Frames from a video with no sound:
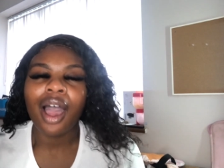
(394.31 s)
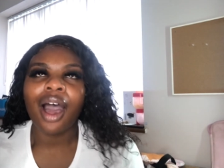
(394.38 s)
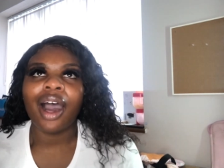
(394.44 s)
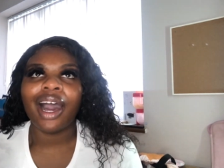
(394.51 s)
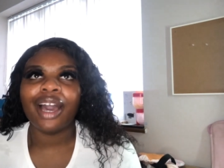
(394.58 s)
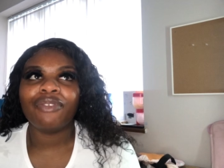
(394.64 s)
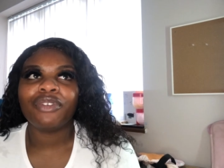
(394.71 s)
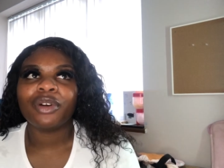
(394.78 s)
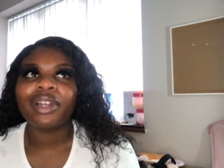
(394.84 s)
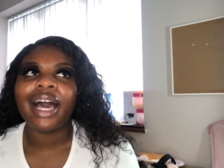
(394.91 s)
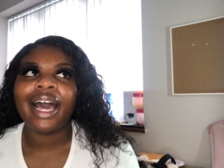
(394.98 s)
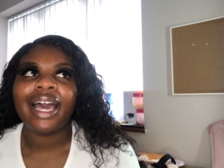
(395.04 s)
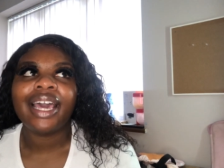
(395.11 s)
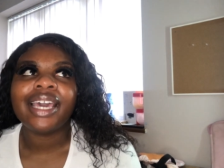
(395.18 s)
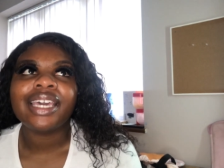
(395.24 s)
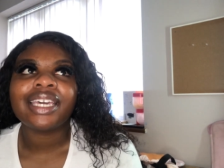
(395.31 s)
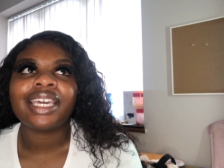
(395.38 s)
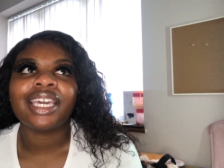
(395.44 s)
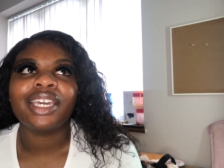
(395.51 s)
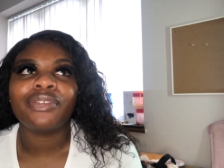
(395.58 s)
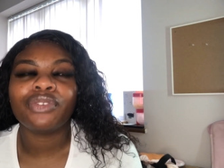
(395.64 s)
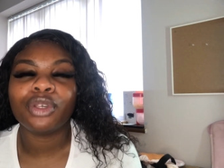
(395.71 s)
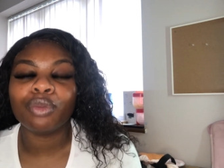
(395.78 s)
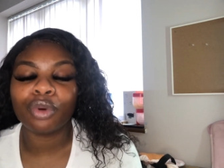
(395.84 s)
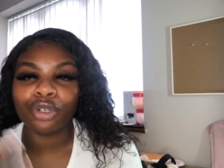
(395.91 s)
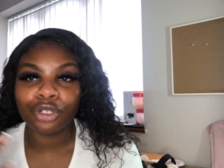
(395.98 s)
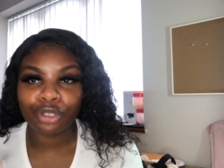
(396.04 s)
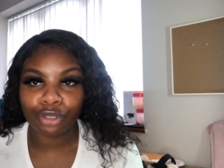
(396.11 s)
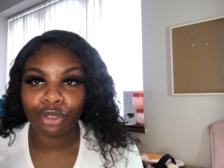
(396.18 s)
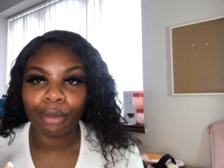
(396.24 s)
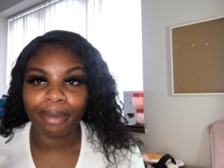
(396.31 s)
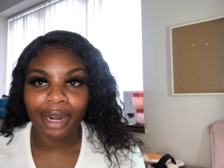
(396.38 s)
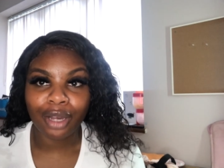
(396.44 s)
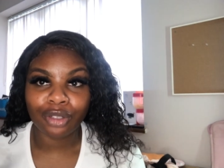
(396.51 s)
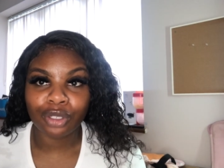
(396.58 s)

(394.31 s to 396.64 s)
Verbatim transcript: I feel like if you want to do your brows